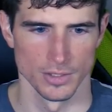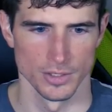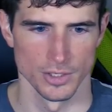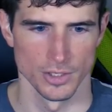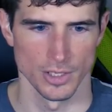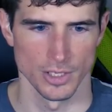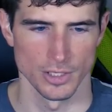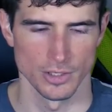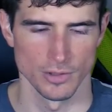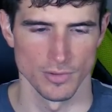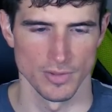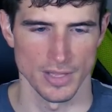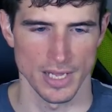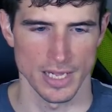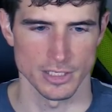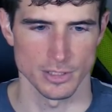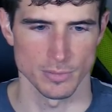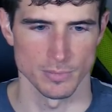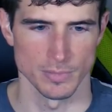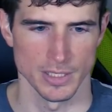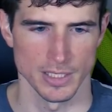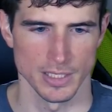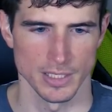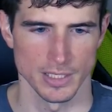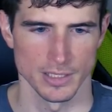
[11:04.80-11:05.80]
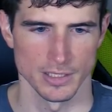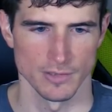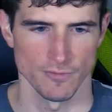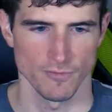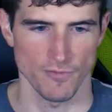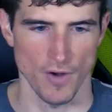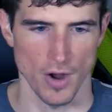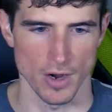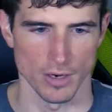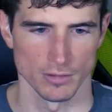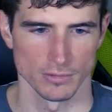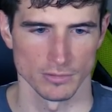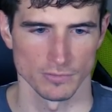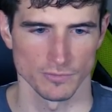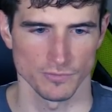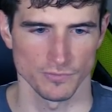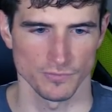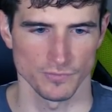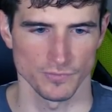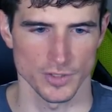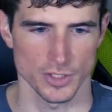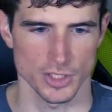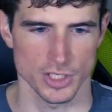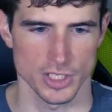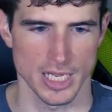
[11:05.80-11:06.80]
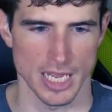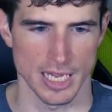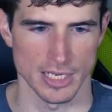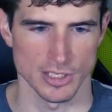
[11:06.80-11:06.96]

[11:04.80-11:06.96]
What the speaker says: Do they do that's me? Just